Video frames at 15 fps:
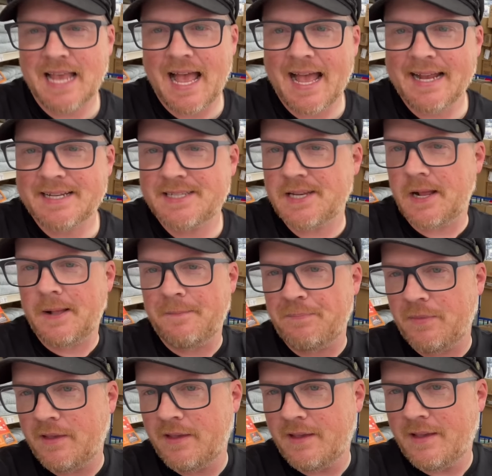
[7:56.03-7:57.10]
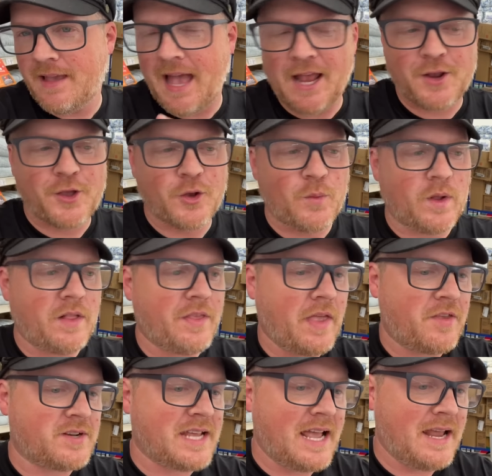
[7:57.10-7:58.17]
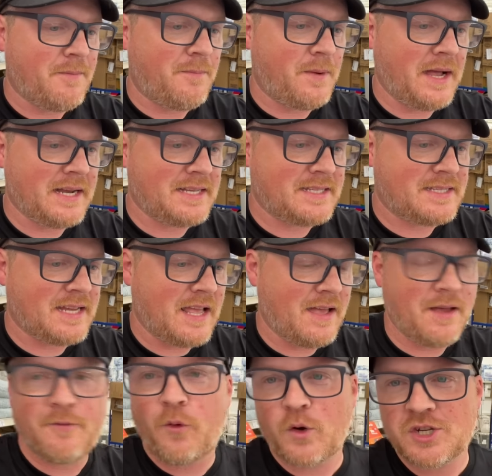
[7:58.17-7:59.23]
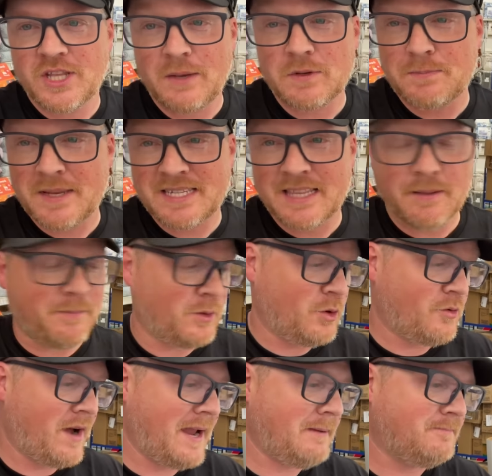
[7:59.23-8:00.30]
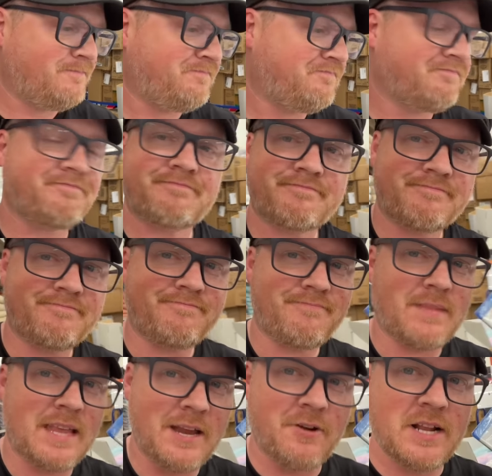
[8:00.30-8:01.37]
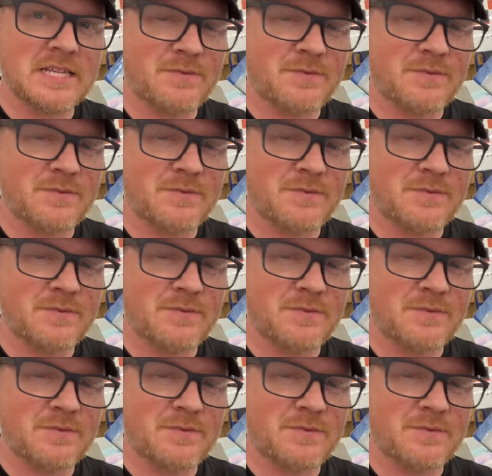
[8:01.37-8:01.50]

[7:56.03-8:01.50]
at um, at Goodwill the other day, but uh, unfortunately it was missing the Blu-ray. Here it is